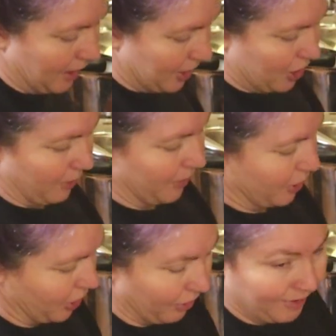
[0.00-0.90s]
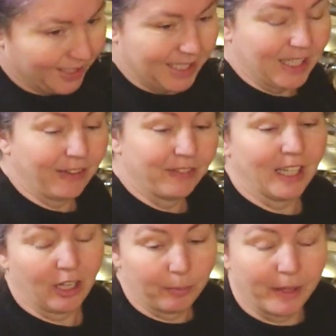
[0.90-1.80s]
she would choke this stuff
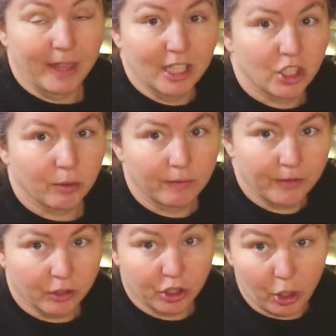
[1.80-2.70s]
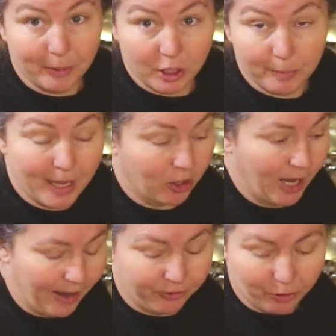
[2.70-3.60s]
down, but then she would feel so much better
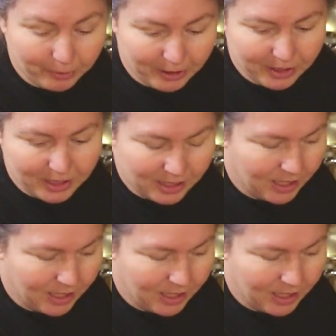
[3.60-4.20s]
afterwards.